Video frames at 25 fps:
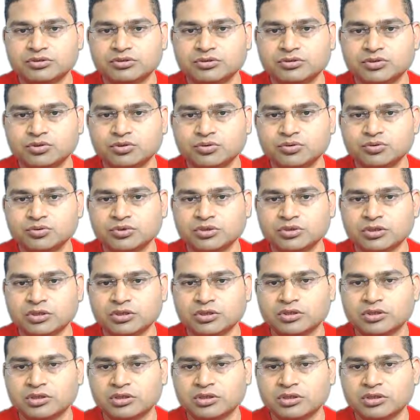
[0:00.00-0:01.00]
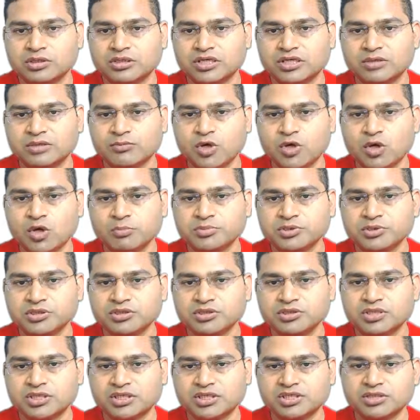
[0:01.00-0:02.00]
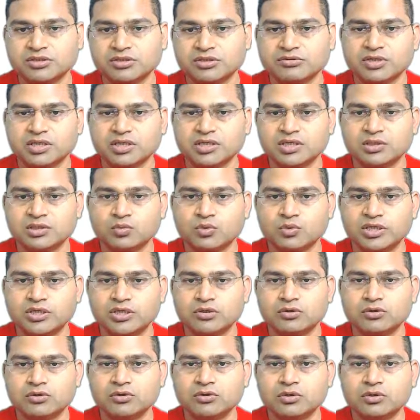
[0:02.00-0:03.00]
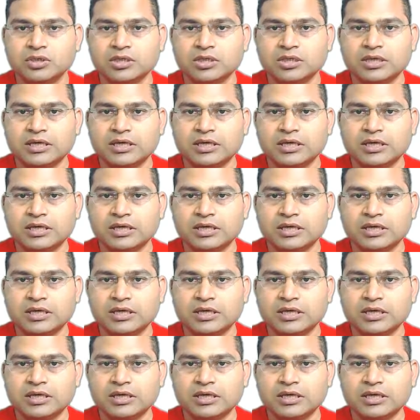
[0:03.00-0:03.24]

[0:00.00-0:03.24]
choose the theme options, etc., the window,